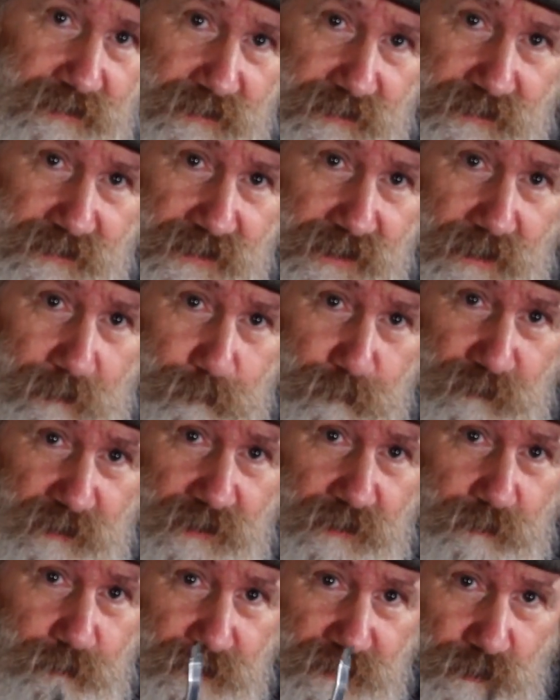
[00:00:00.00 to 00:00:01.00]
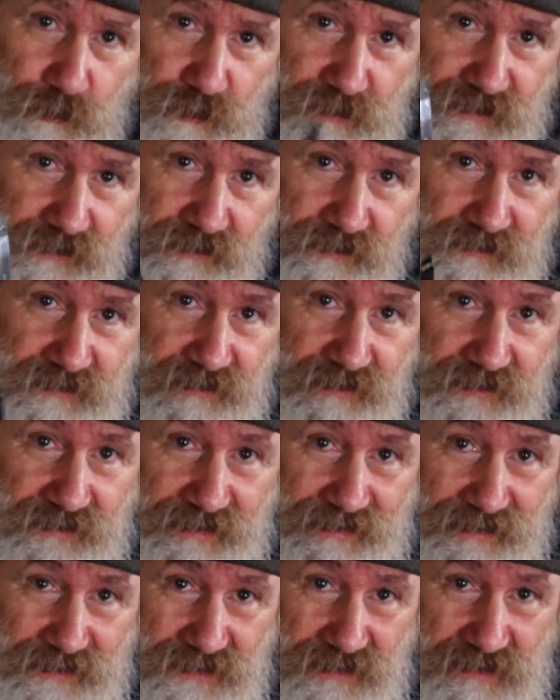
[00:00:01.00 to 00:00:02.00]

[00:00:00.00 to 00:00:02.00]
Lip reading: that's happened because I didn't have the